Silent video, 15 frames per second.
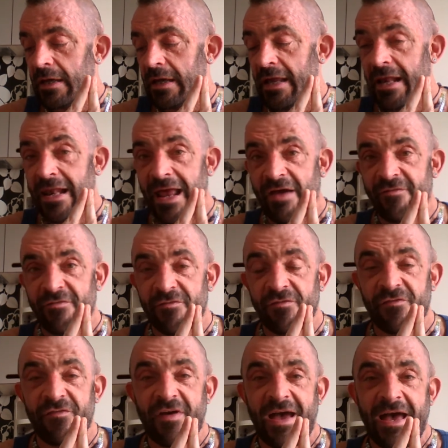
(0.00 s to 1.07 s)
11th
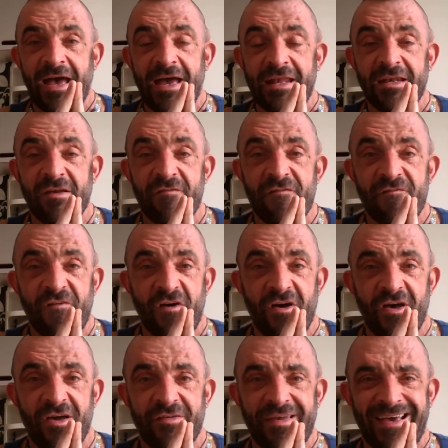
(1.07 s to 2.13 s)
and
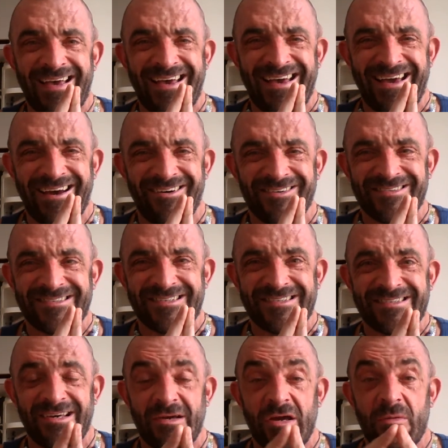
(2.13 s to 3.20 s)
3rd houses.
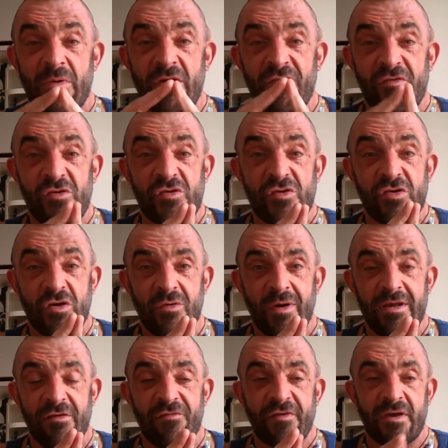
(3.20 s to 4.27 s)
So if you do
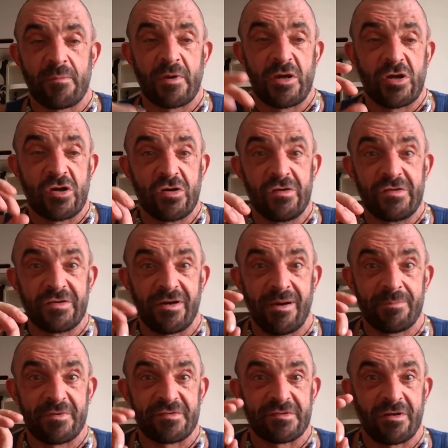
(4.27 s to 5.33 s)
anything, it'd be a good
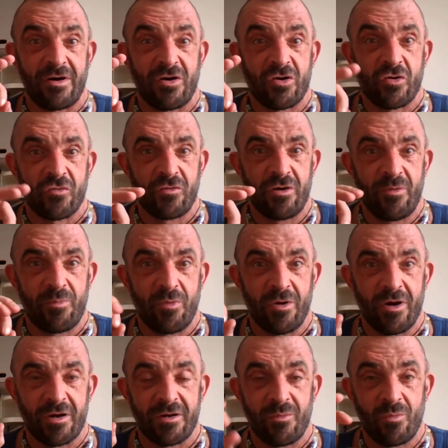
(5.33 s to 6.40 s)
time to start group
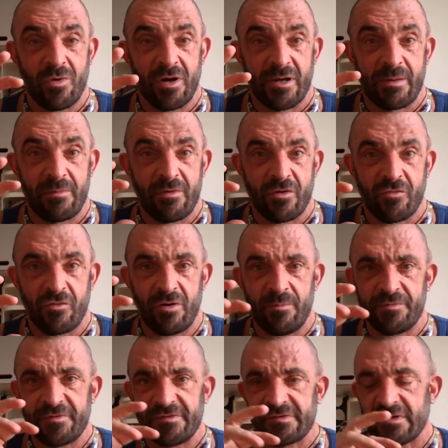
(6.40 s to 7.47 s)
work and working with
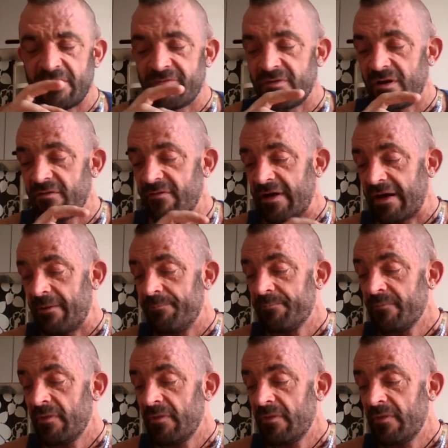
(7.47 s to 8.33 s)
groups and stuff like that.